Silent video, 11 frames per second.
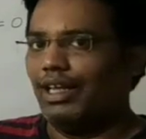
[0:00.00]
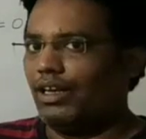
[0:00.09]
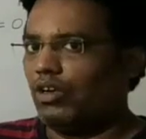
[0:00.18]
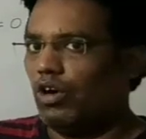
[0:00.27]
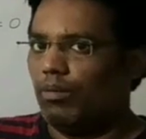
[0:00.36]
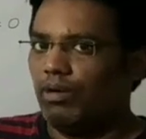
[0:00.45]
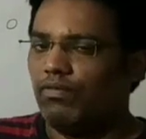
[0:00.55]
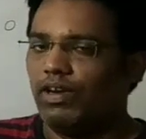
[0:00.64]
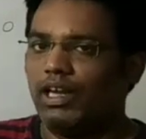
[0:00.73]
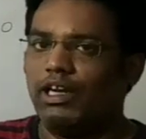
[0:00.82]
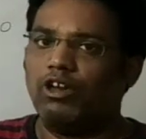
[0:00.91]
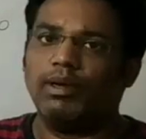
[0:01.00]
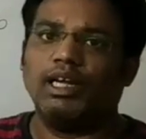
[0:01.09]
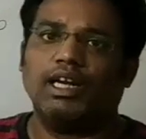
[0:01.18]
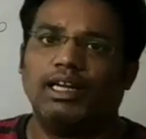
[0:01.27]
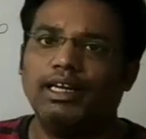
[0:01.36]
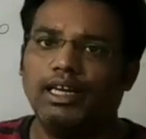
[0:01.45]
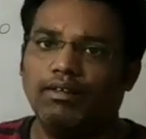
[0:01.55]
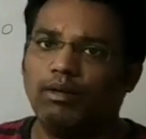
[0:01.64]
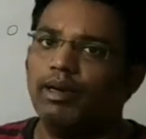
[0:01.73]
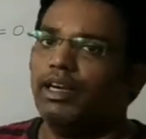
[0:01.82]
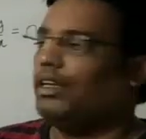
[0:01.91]
common, finally we'll be getting dy by
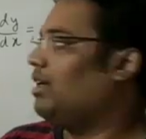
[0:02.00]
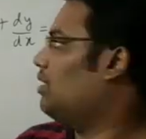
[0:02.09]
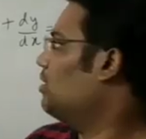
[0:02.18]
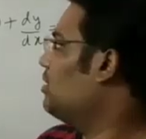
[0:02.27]
dx.